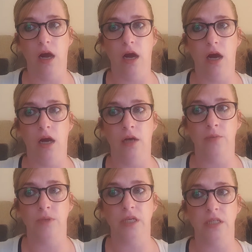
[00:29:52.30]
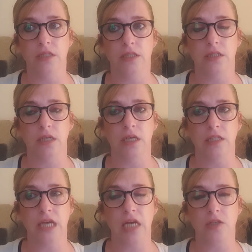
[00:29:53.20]
it
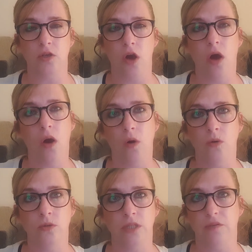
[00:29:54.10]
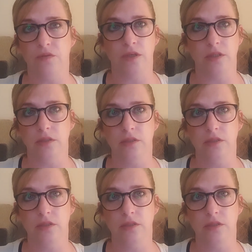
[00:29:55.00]
takes on a whole different